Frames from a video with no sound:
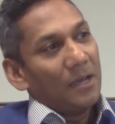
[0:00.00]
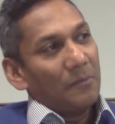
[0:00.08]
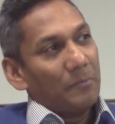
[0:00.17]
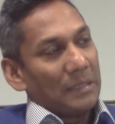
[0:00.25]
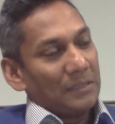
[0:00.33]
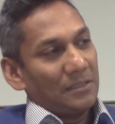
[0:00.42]

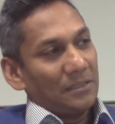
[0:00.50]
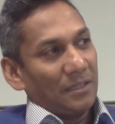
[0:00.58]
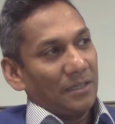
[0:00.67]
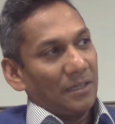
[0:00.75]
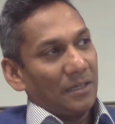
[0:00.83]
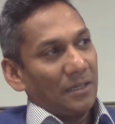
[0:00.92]
But
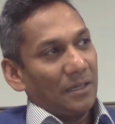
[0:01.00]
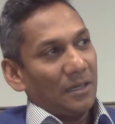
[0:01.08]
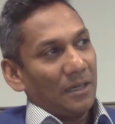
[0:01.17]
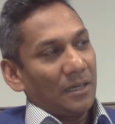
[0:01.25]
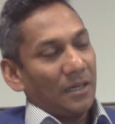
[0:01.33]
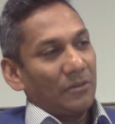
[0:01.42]

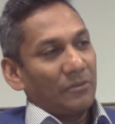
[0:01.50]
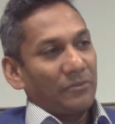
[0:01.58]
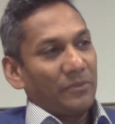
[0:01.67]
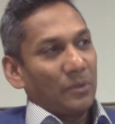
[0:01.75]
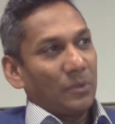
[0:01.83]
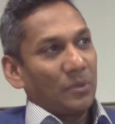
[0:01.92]
I kind
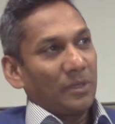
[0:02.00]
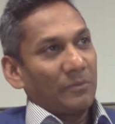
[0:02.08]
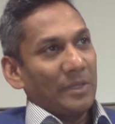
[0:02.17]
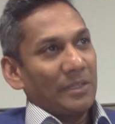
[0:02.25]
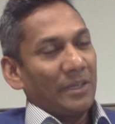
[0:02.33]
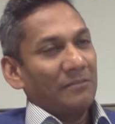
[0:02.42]
of thought
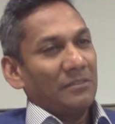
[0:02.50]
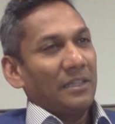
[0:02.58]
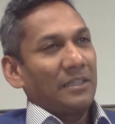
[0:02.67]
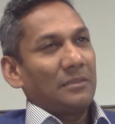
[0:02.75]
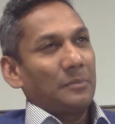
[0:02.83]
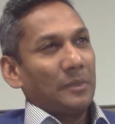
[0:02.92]
when they were
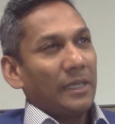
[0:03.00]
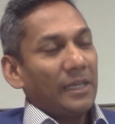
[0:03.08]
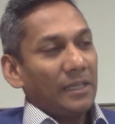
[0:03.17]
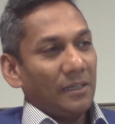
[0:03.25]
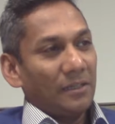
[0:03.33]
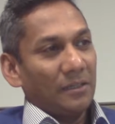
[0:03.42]

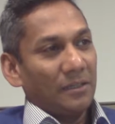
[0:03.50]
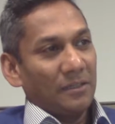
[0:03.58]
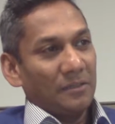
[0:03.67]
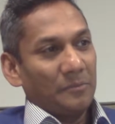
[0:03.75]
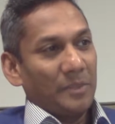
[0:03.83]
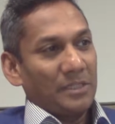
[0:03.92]
explaining
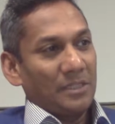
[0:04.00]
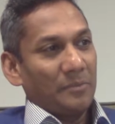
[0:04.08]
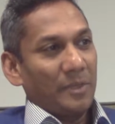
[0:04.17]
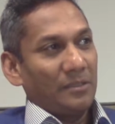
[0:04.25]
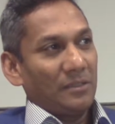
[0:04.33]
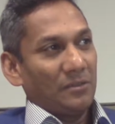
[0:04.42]
bits and
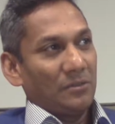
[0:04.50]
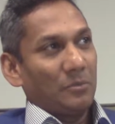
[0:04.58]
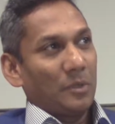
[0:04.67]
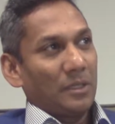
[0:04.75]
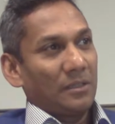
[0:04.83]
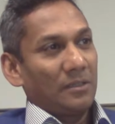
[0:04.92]
pieces of
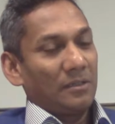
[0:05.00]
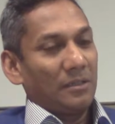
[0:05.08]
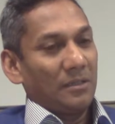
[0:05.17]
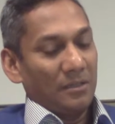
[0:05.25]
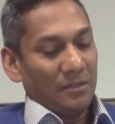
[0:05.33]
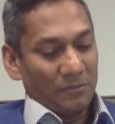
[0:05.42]
what
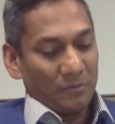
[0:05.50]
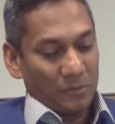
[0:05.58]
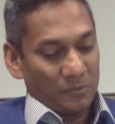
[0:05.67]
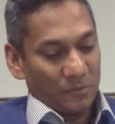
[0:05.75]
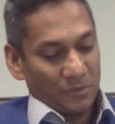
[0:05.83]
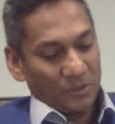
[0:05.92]

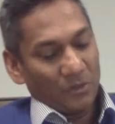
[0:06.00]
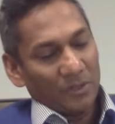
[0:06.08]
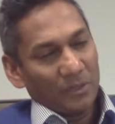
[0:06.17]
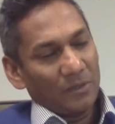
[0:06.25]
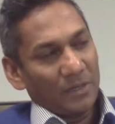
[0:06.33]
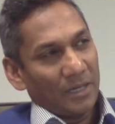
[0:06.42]
was
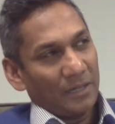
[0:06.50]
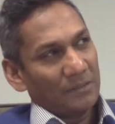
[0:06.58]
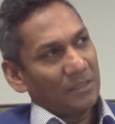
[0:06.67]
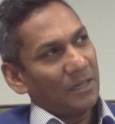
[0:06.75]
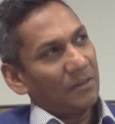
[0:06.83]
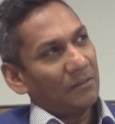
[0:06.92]
going on, and I
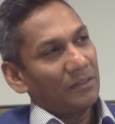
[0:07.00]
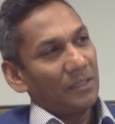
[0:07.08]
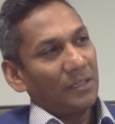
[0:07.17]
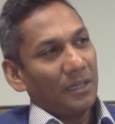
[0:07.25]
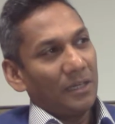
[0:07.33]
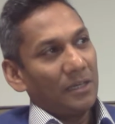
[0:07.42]
was kind of
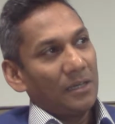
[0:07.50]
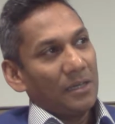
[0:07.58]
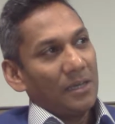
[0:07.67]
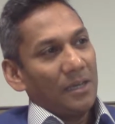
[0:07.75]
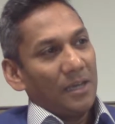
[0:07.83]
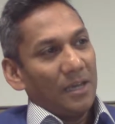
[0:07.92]
thinking,
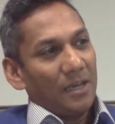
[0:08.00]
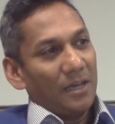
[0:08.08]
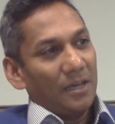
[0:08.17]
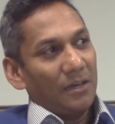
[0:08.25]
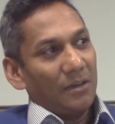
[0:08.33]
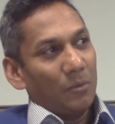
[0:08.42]

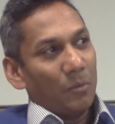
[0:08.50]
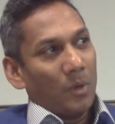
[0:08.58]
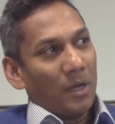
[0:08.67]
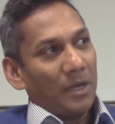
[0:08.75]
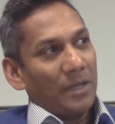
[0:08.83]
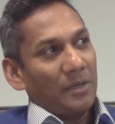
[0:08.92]

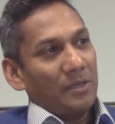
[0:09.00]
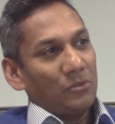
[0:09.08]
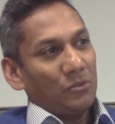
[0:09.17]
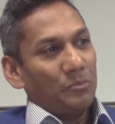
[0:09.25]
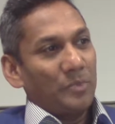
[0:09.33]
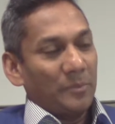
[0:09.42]
why
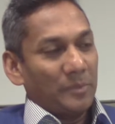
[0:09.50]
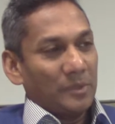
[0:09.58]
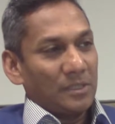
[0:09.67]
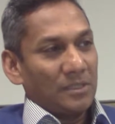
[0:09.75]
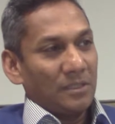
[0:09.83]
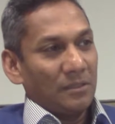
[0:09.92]
do
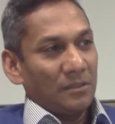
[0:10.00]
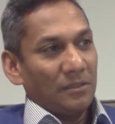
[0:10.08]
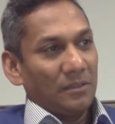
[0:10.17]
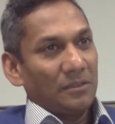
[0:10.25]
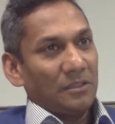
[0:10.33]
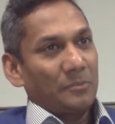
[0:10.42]
people
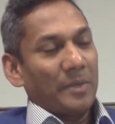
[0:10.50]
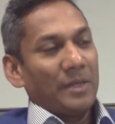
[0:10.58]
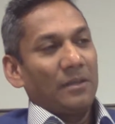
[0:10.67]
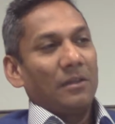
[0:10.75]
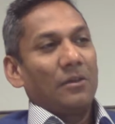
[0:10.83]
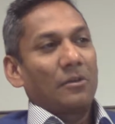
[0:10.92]
still
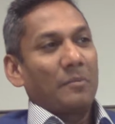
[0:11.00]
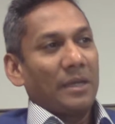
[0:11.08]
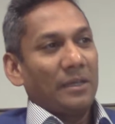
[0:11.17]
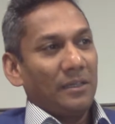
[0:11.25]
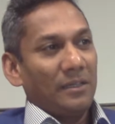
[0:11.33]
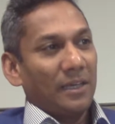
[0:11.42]
spend a lot of
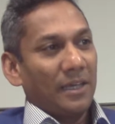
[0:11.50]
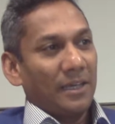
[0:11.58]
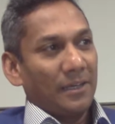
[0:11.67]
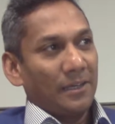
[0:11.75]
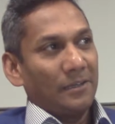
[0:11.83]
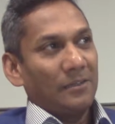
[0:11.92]
money
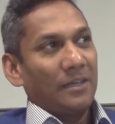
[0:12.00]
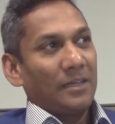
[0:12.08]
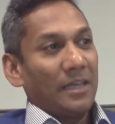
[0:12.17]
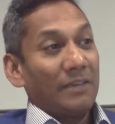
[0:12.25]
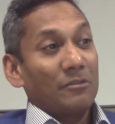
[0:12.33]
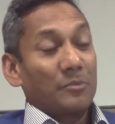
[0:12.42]

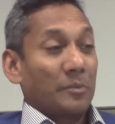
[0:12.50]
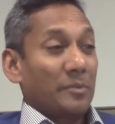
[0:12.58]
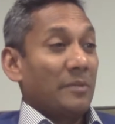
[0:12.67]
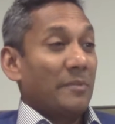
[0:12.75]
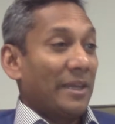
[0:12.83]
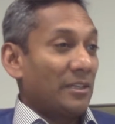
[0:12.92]
and have a
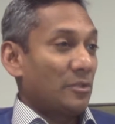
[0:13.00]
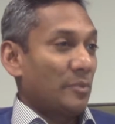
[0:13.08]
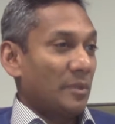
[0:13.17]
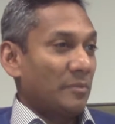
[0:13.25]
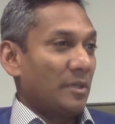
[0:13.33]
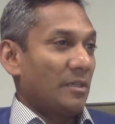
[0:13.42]
property
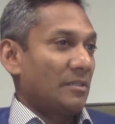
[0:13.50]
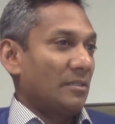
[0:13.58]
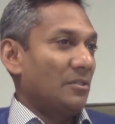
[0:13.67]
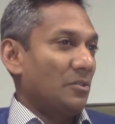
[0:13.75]
management person